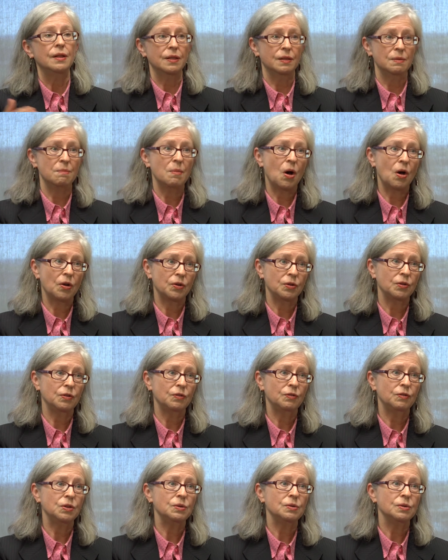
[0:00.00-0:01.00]
the modern
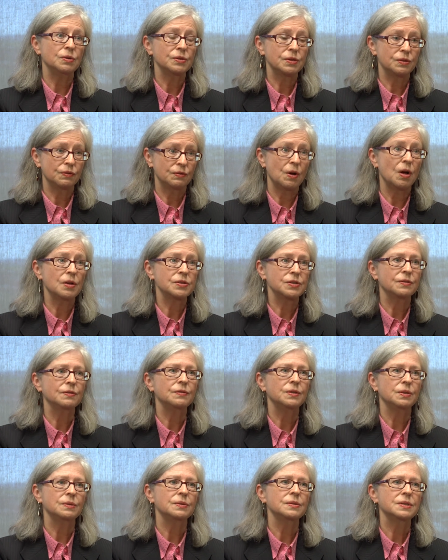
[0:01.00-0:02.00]
fuels, fossil
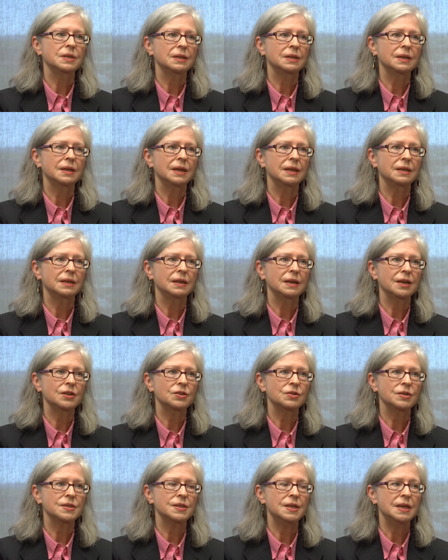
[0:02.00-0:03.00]
fuels, and, and
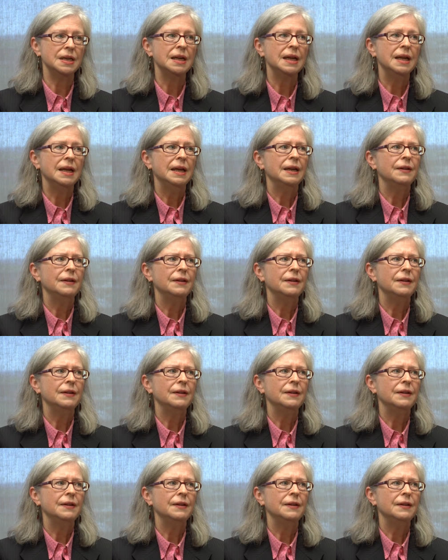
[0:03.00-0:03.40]
electricity.